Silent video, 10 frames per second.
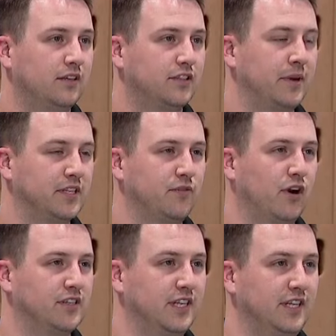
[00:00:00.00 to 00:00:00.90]
So, I mean, as
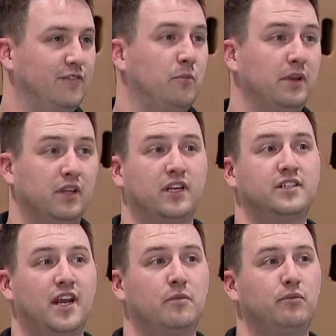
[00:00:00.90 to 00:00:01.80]
far as a
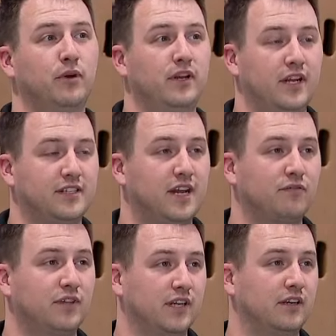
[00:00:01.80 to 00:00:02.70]
livability standpoint, it's
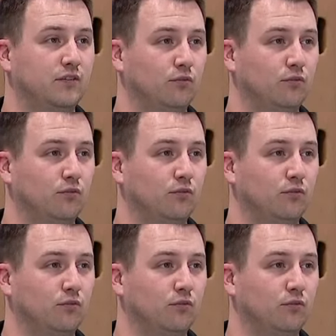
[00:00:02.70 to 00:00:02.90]
definitely